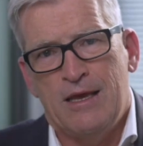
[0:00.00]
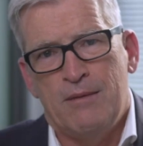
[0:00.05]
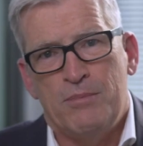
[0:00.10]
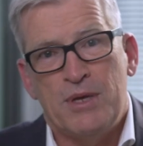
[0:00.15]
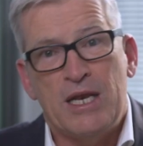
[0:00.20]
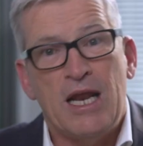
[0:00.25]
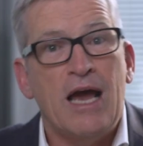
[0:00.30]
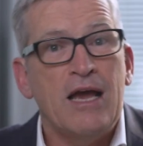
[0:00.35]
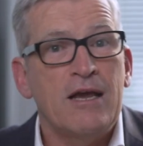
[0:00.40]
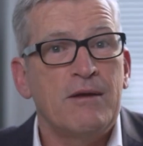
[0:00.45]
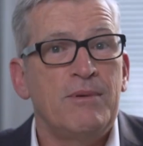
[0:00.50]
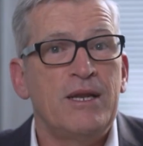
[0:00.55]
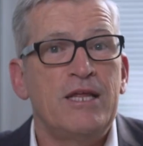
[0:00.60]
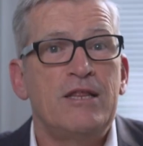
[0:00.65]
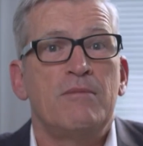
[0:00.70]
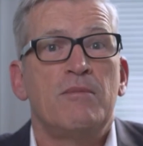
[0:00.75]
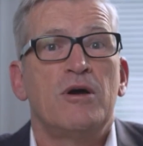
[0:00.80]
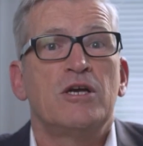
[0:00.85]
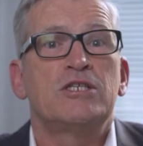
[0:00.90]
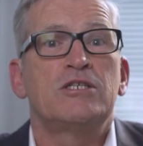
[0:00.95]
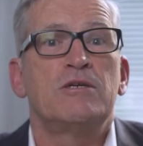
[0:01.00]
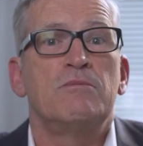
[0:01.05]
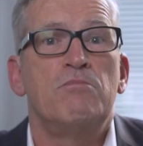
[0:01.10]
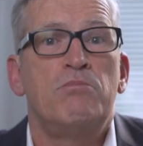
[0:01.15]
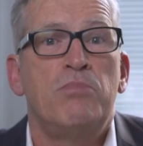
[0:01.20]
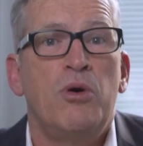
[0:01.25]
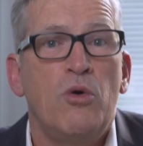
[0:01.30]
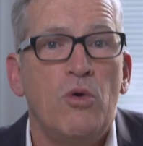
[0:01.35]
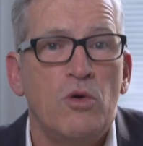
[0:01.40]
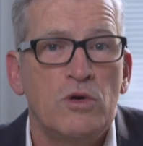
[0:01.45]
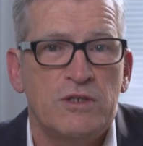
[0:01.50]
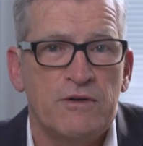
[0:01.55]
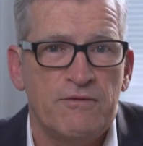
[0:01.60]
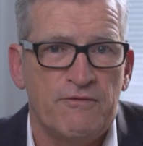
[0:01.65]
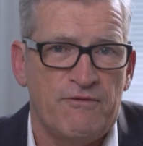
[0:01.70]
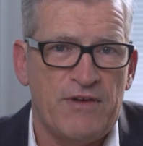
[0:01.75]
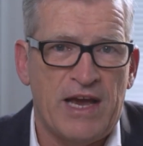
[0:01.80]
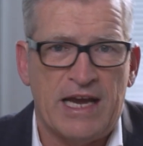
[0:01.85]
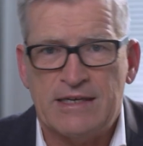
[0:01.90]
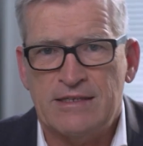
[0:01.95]
But arguably the most
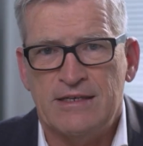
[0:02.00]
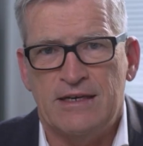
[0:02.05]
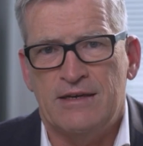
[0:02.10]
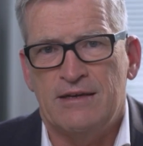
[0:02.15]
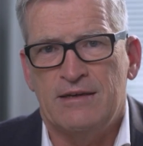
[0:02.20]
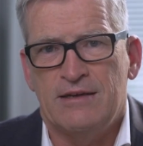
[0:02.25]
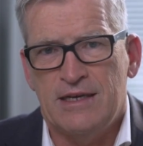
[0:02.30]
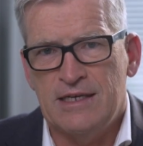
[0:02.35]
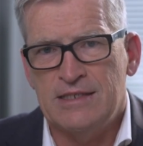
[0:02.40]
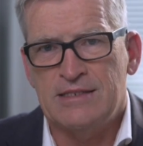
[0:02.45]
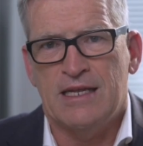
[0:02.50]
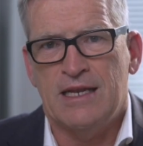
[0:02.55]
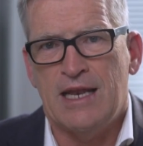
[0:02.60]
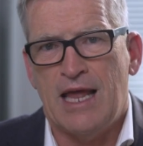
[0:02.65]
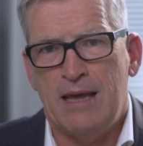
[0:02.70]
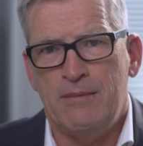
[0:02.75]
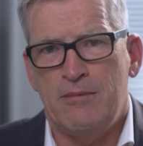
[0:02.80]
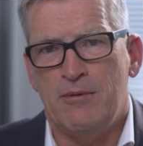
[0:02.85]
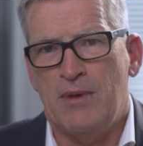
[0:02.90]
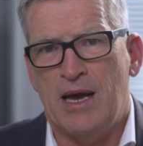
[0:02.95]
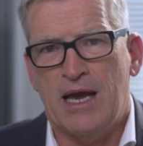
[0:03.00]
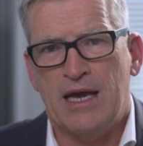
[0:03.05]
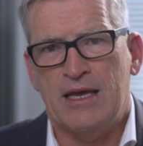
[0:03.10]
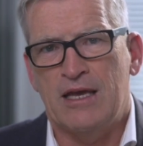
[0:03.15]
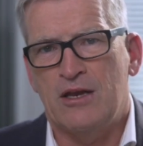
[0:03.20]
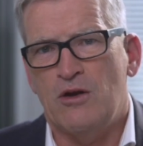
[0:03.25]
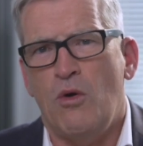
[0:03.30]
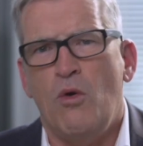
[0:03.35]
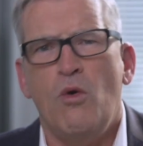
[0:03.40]
important factor is the labour market.